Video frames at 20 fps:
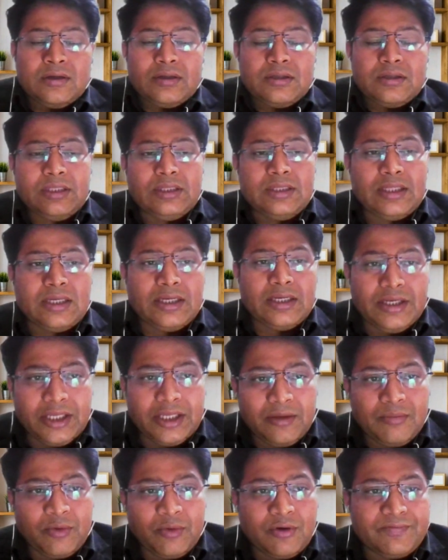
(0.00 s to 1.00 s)
in the
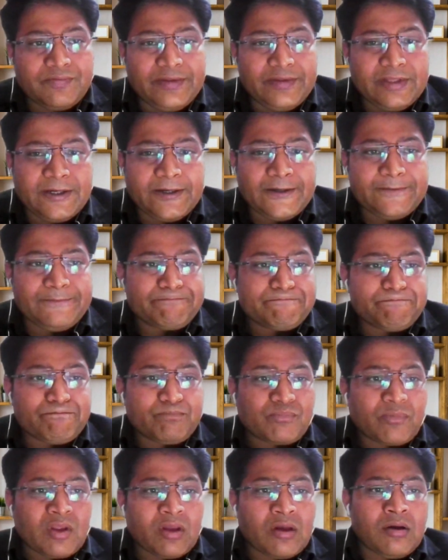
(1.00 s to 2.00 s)
name of the
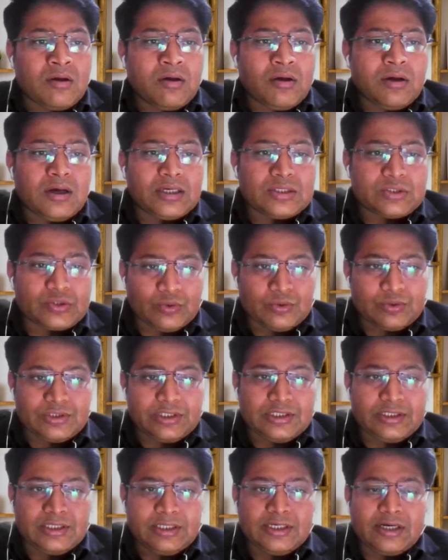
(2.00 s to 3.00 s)

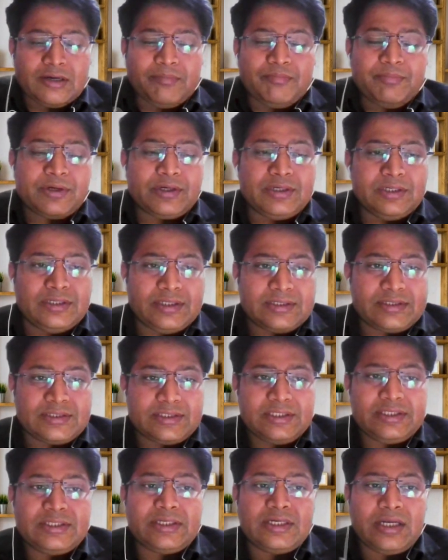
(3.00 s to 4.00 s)
Associated Rubber
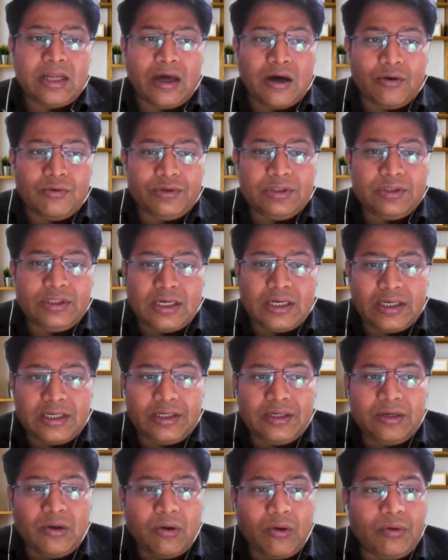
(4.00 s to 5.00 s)
Industries and now in the
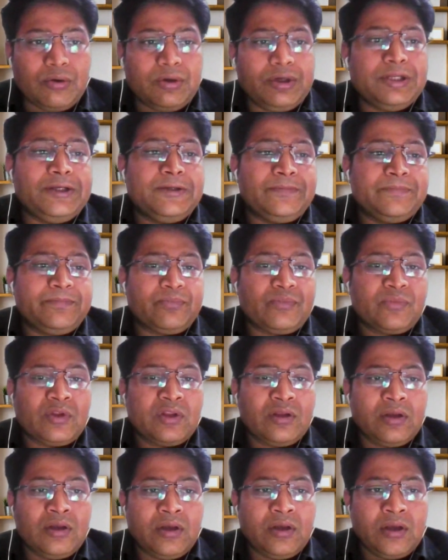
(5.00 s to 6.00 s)
Aril Holding.
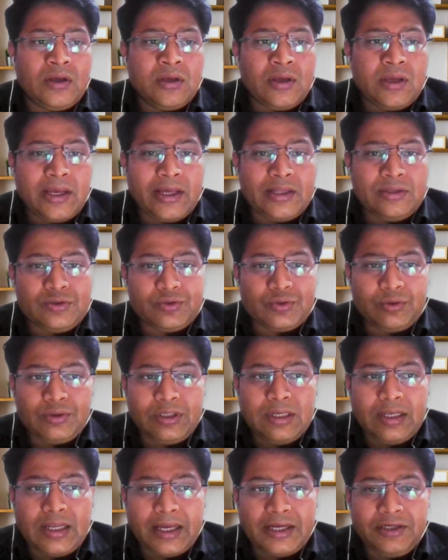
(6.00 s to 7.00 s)
And so
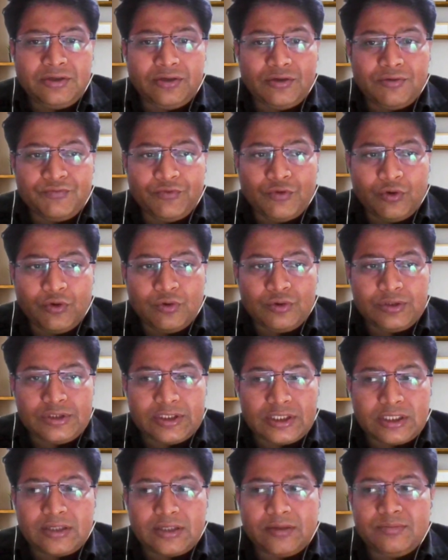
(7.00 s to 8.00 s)
in light of those
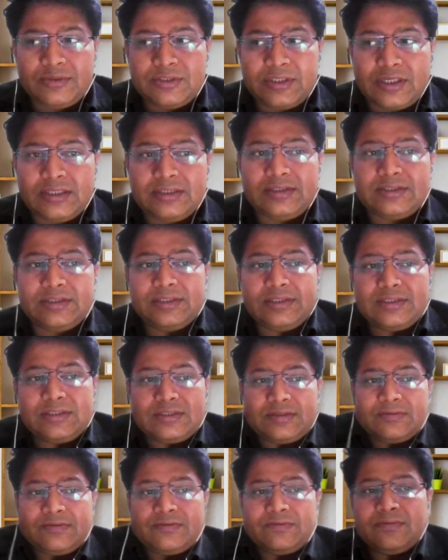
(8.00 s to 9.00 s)

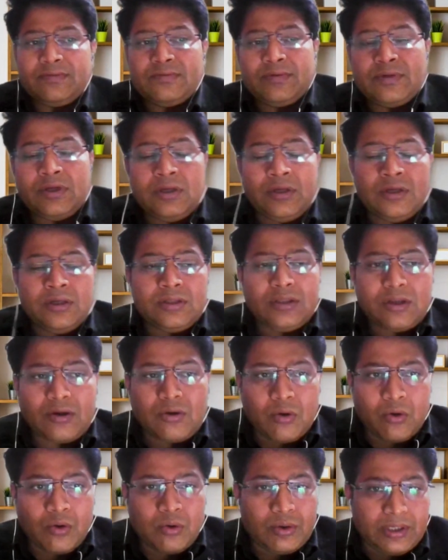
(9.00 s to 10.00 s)
circumstances, the
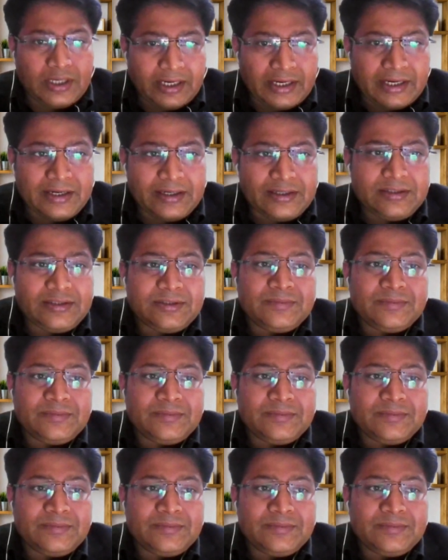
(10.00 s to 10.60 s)
court held